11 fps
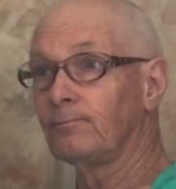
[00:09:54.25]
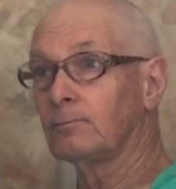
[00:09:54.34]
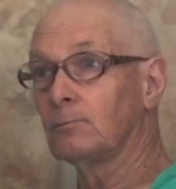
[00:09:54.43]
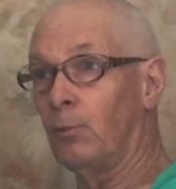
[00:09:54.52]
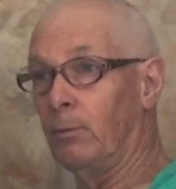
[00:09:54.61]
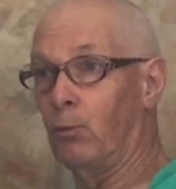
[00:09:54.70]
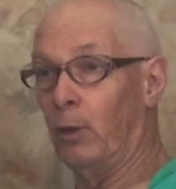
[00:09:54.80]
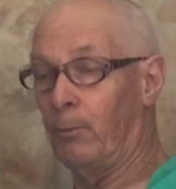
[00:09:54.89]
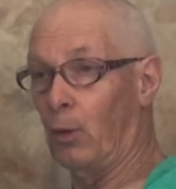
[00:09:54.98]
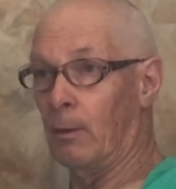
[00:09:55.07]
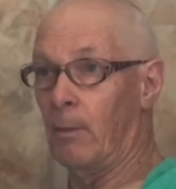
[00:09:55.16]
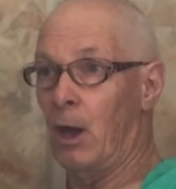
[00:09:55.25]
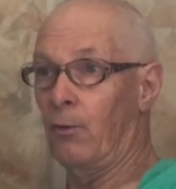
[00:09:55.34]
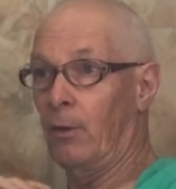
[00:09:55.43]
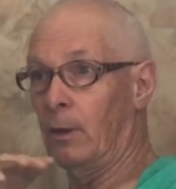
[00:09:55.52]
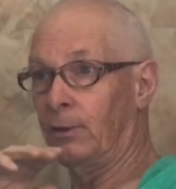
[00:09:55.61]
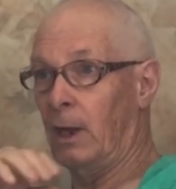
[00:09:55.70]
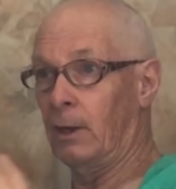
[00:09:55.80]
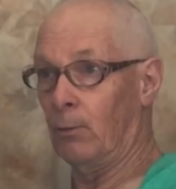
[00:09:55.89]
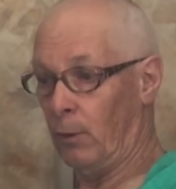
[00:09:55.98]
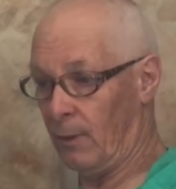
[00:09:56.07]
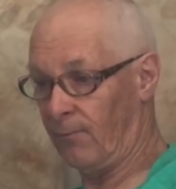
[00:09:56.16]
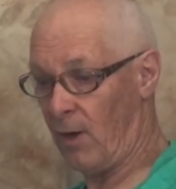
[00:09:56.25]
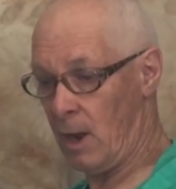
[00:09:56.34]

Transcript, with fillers: Yep. We, we put the motor in the tender with